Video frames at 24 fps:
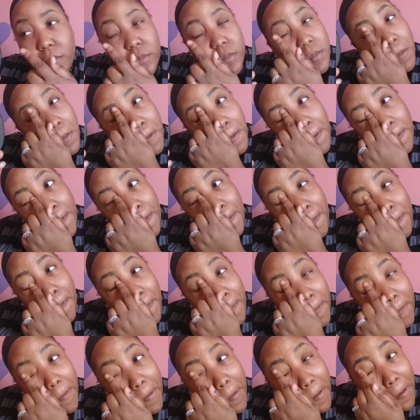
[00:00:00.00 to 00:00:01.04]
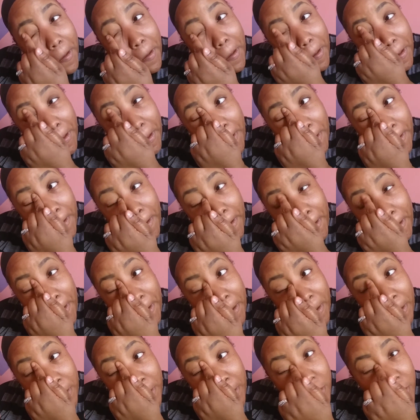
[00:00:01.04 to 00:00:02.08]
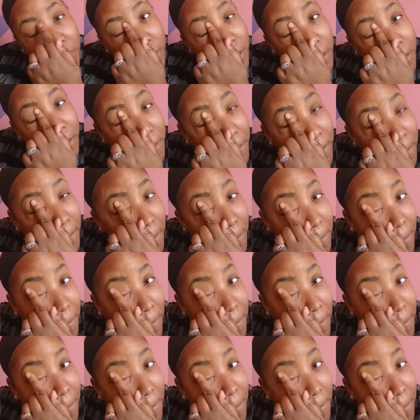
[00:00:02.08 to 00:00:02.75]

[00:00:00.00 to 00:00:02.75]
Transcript: into my skin a little better once I do